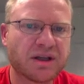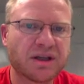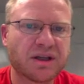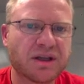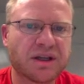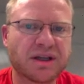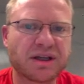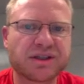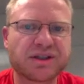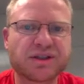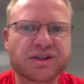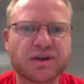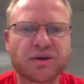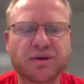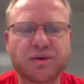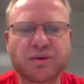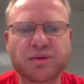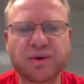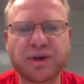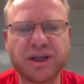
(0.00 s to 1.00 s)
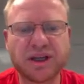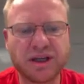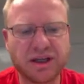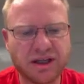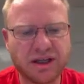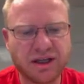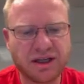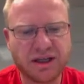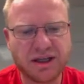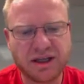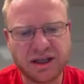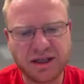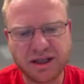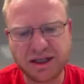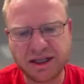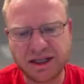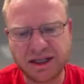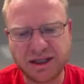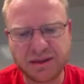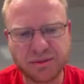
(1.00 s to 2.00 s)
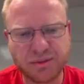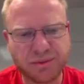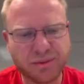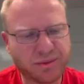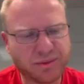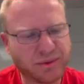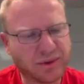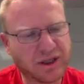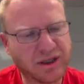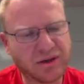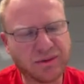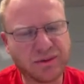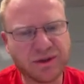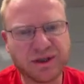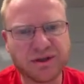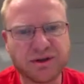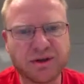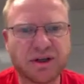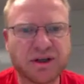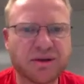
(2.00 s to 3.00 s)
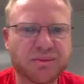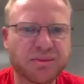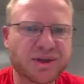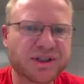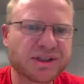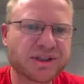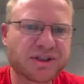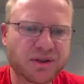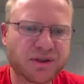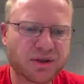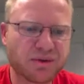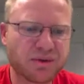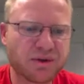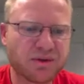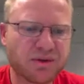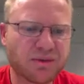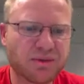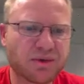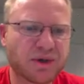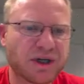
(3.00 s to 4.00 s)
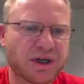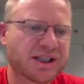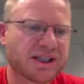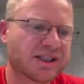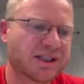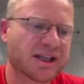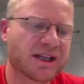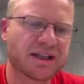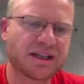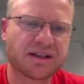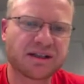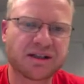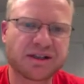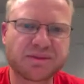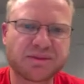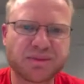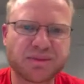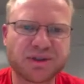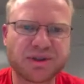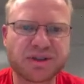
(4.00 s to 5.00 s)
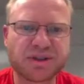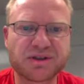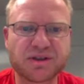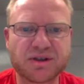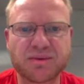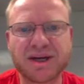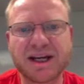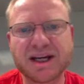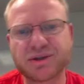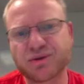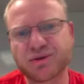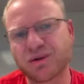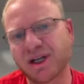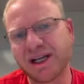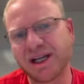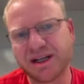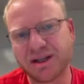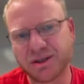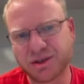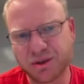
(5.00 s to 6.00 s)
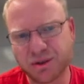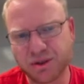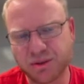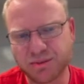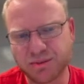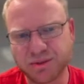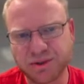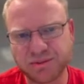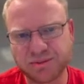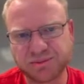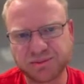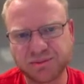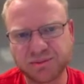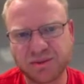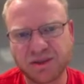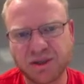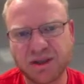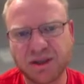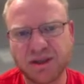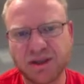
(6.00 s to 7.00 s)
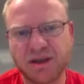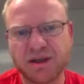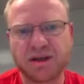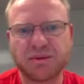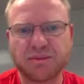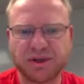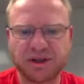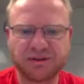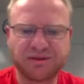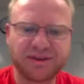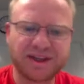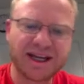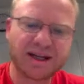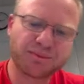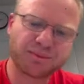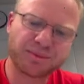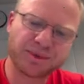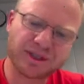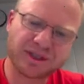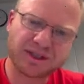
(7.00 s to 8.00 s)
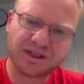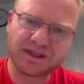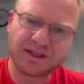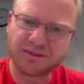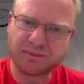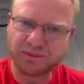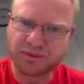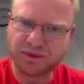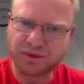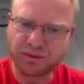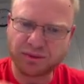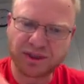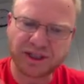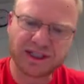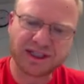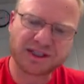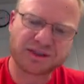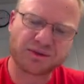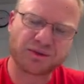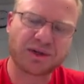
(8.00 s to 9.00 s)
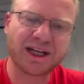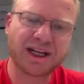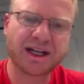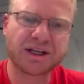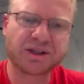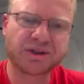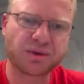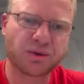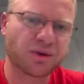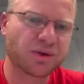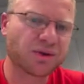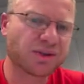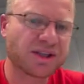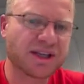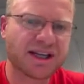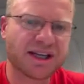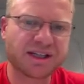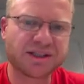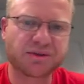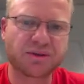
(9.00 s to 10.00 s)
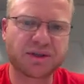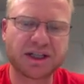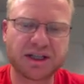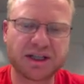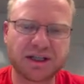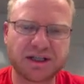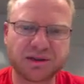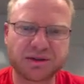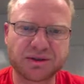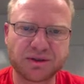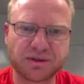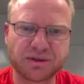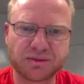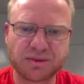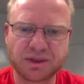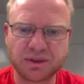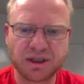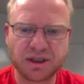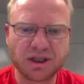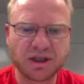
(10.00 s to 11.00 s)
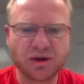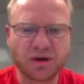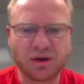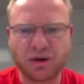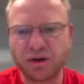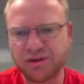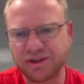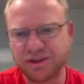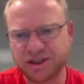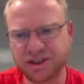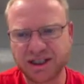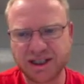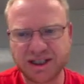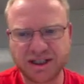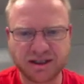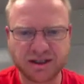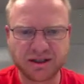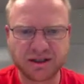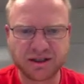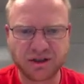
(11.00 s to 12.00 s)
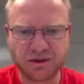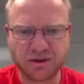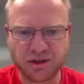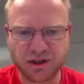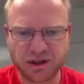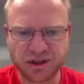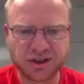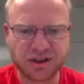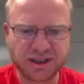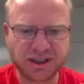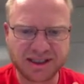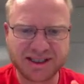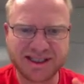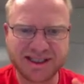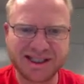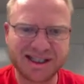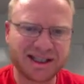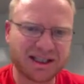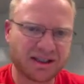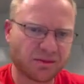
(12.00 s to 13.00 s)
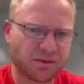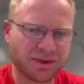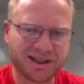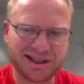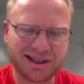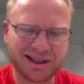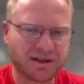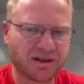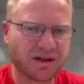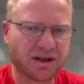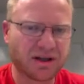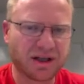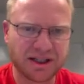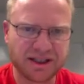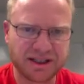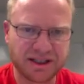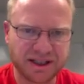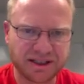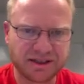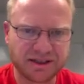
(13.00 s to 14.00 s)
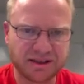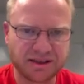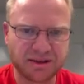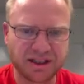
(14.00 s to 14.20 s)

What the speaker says: And so on a business term, you might say that this business term has related terms. But if the one that it's related to also has related terms, all of a sudden you start seeing it within context.